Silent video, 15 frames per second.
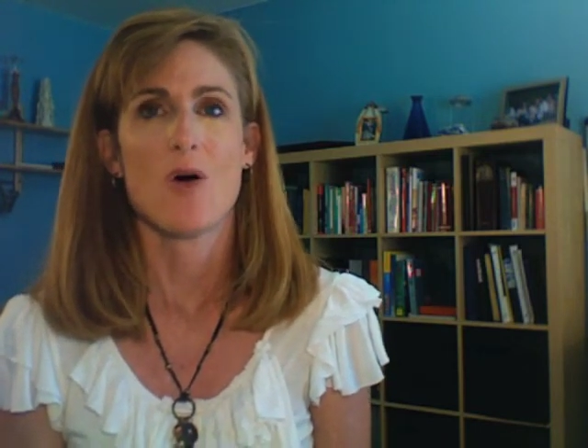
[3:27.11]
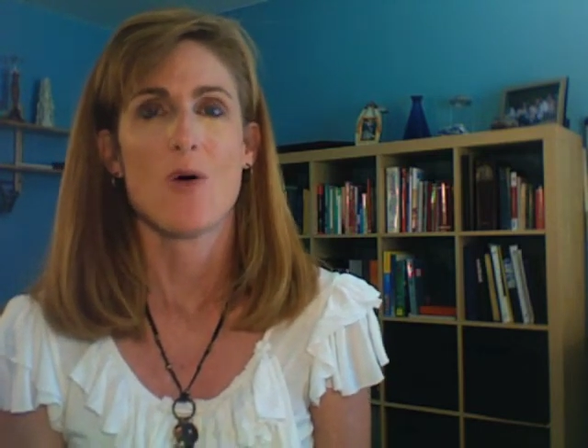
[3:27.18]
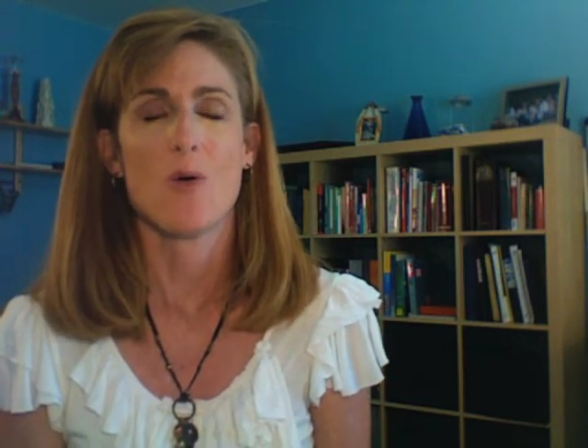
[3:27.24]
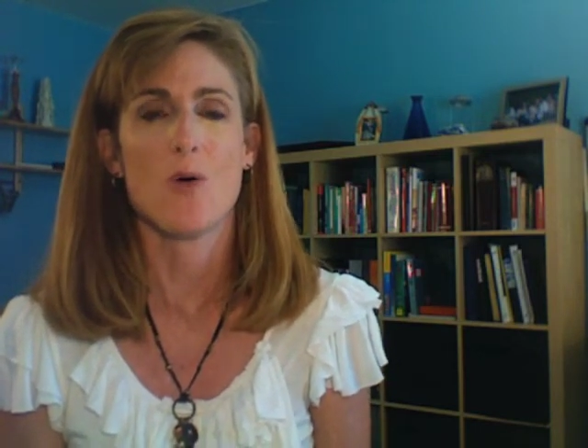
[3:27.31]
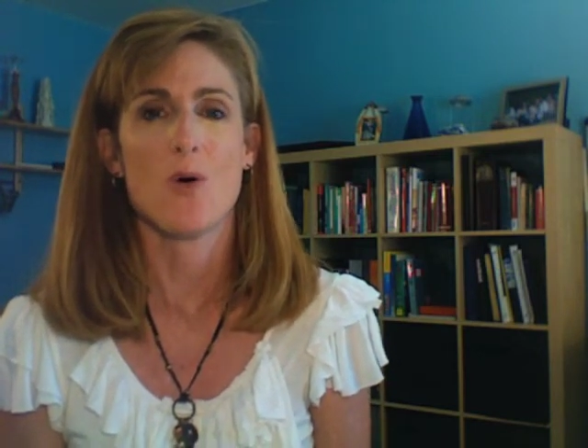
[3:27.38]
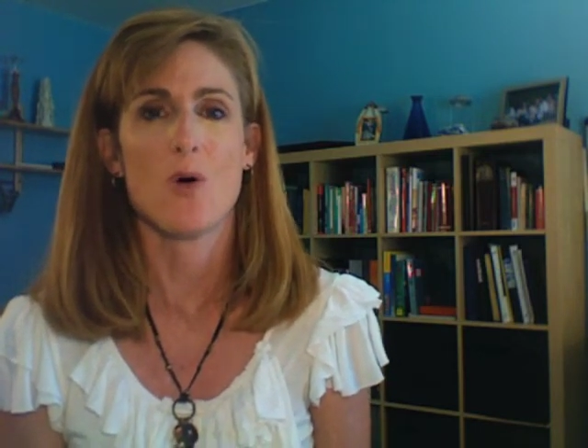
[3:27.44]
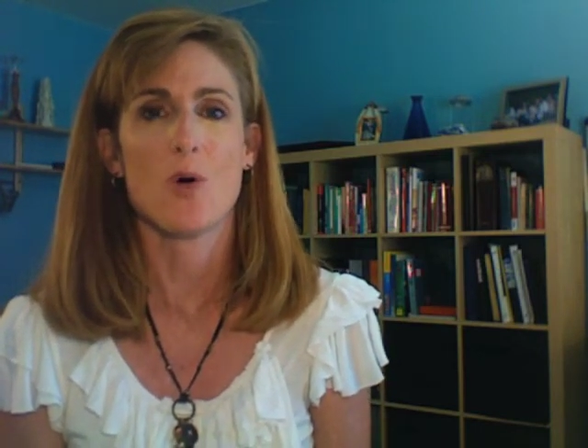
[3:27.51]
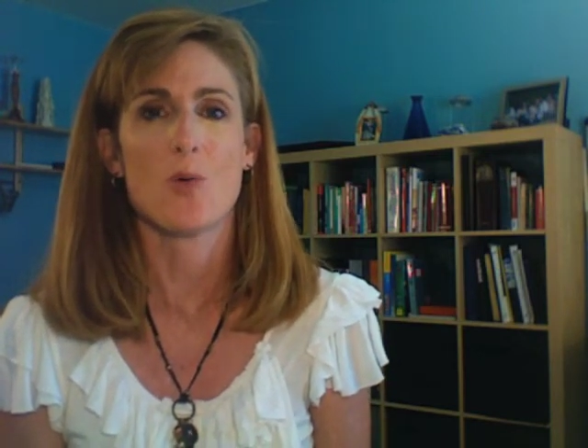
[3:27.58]

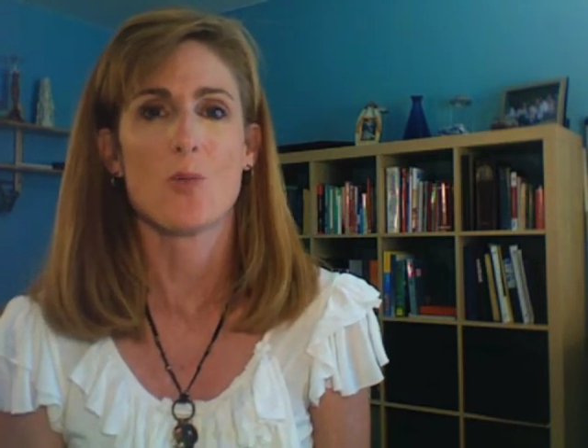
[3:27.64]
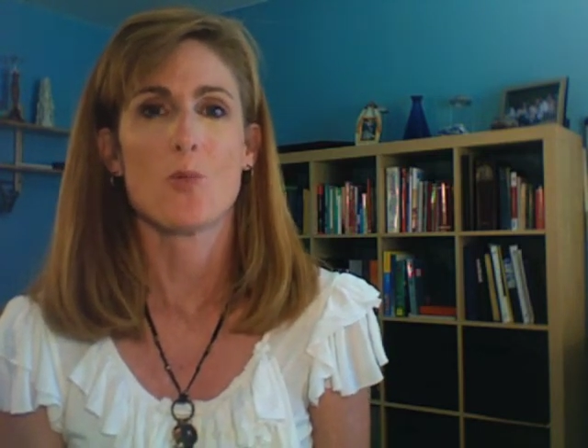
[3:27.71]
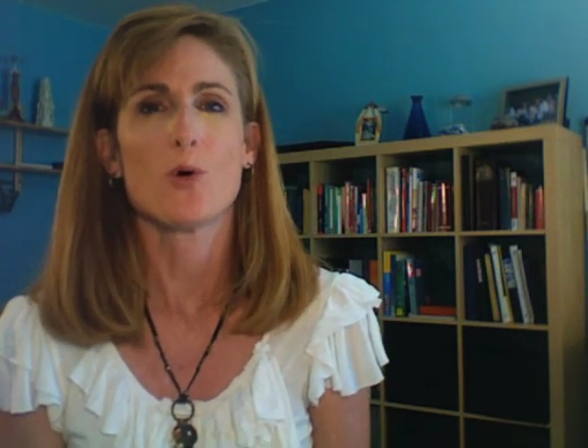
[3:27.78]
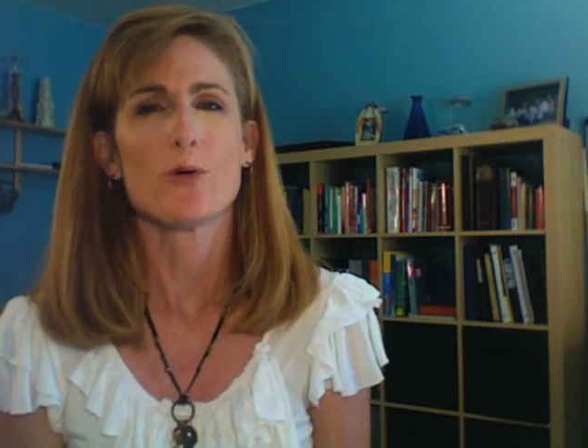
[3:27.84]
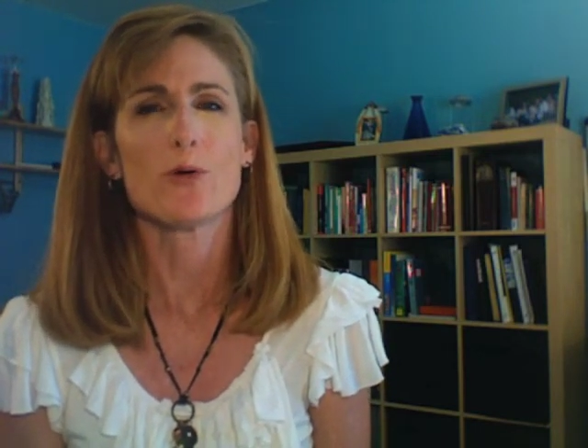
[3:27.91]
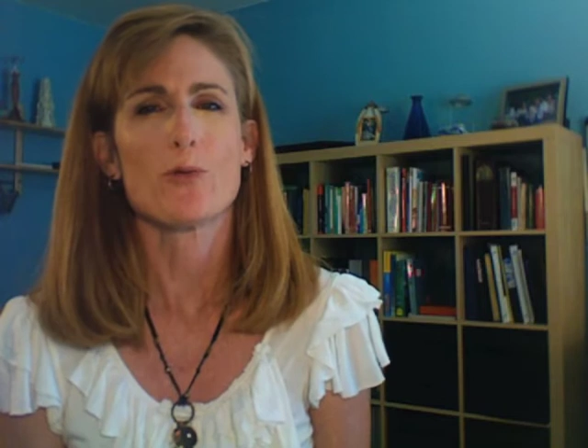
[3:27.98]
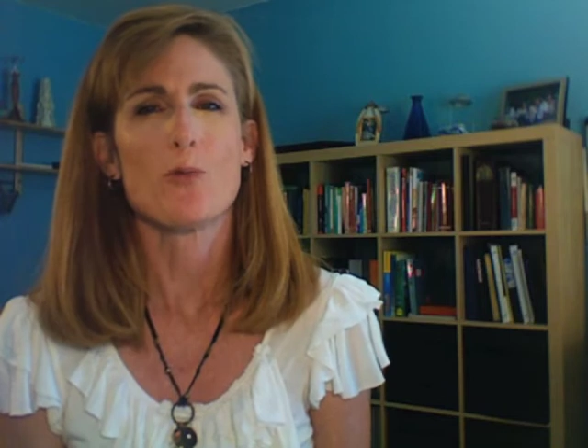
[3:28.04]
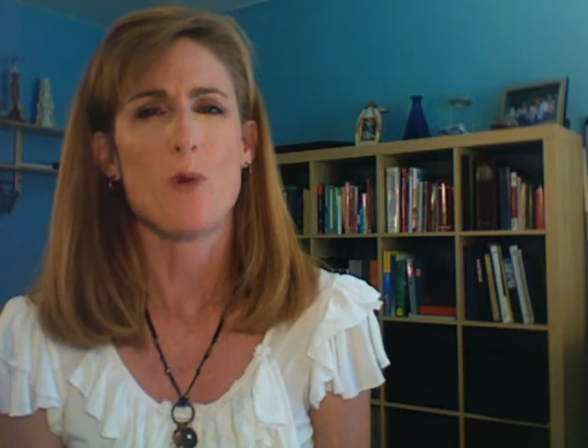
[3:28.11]
or
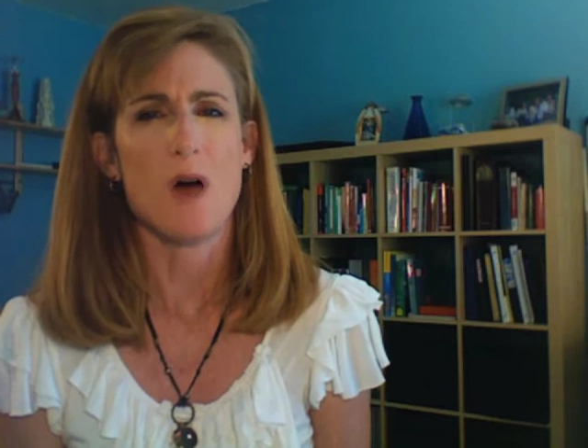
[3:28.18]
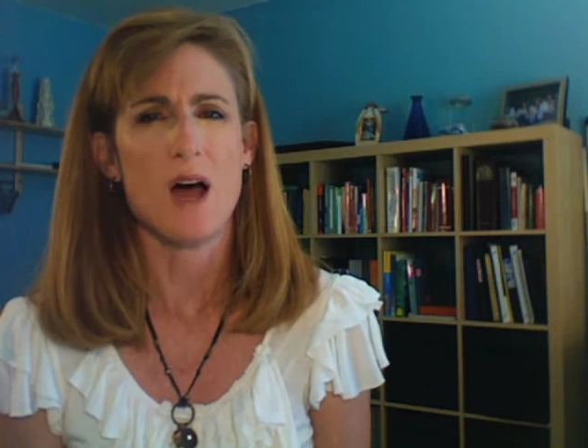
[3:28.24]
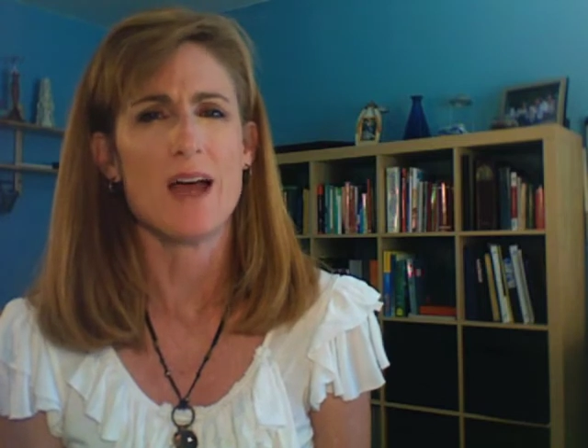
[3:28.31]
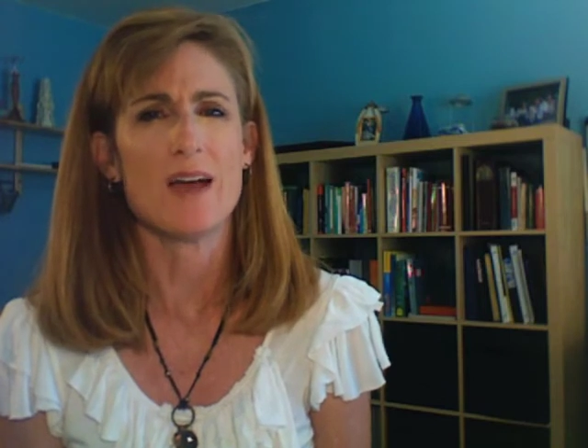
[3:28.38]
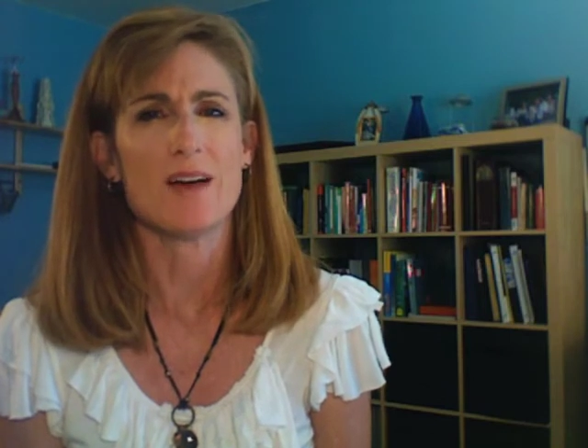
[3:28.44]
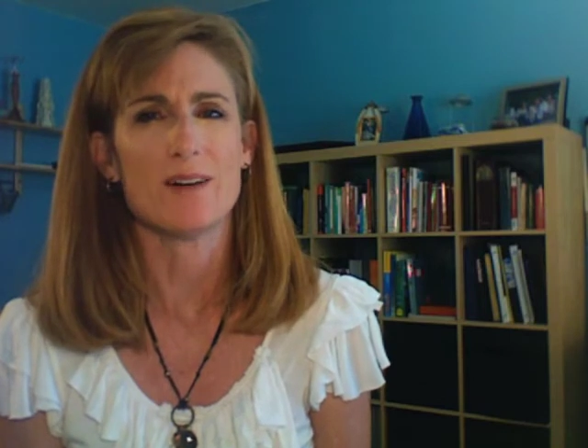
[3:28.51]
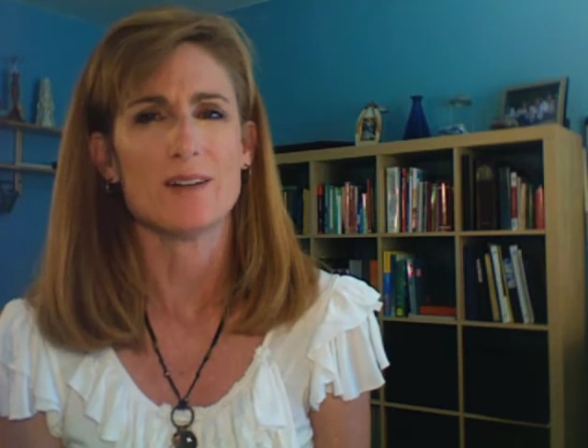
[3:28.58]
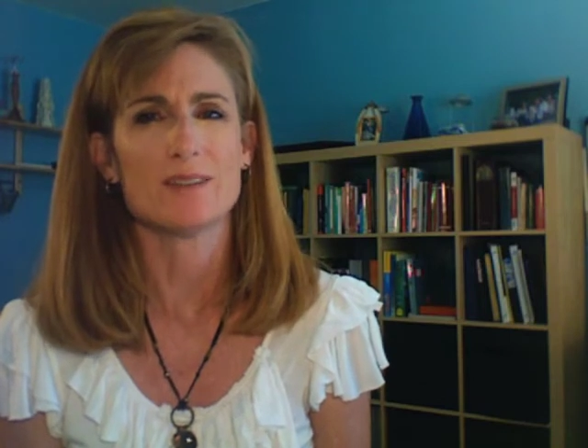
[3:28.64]

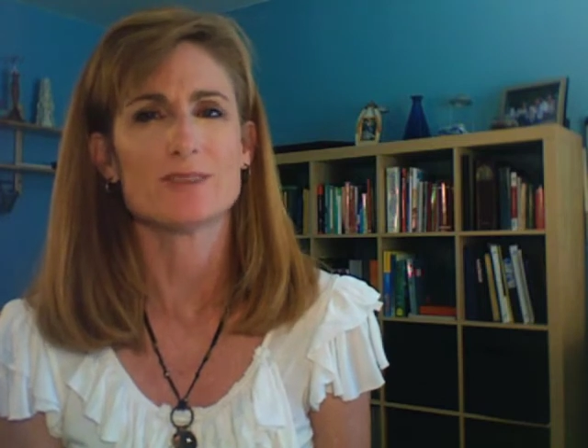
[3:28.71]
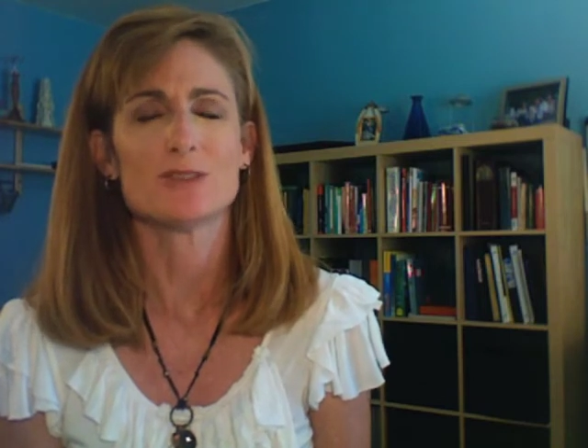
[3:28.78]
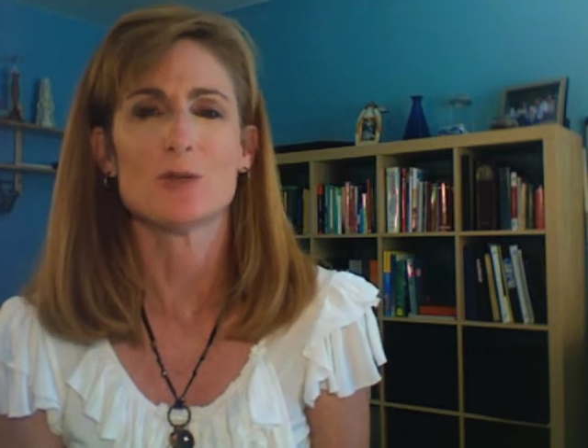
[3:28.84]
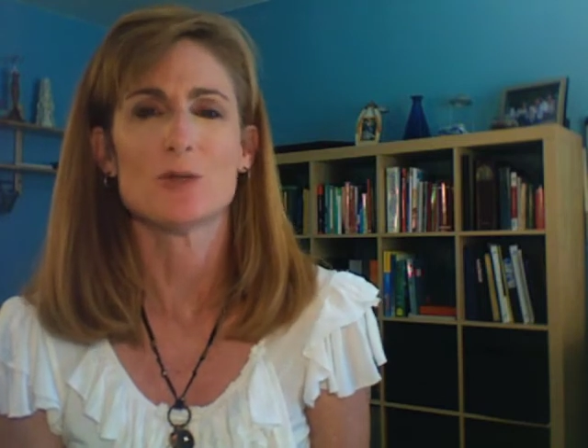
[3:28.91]
worthwhile.